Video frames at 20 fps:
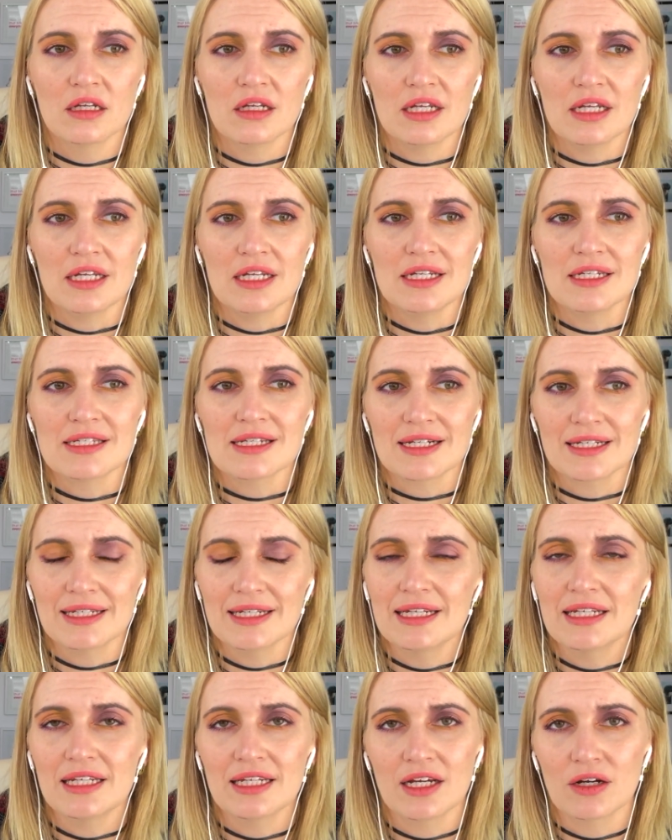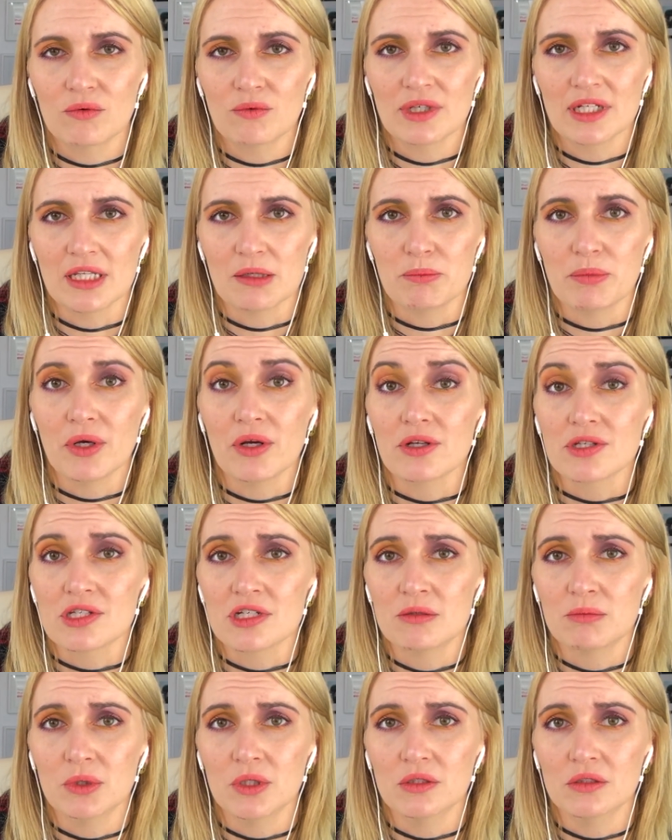he's clearly a really
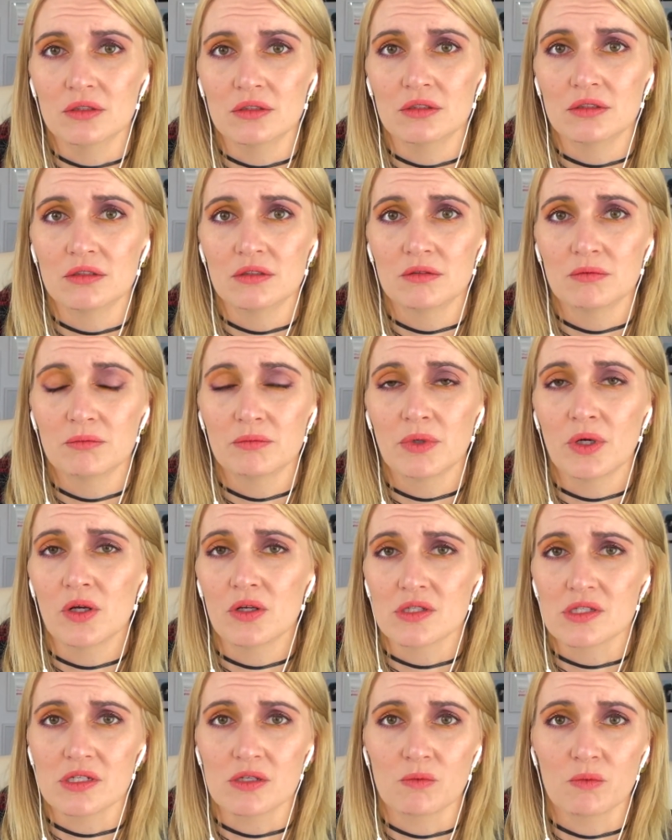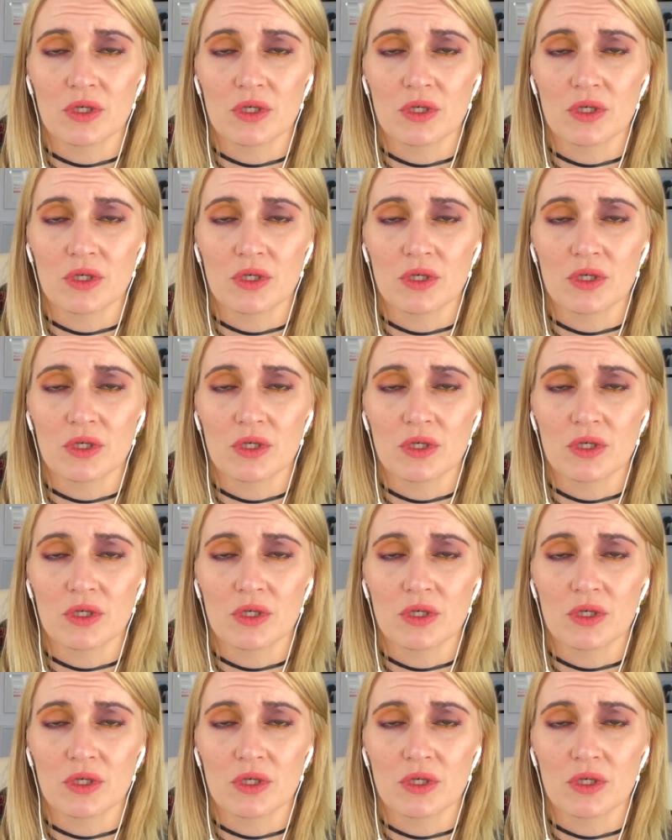personable person.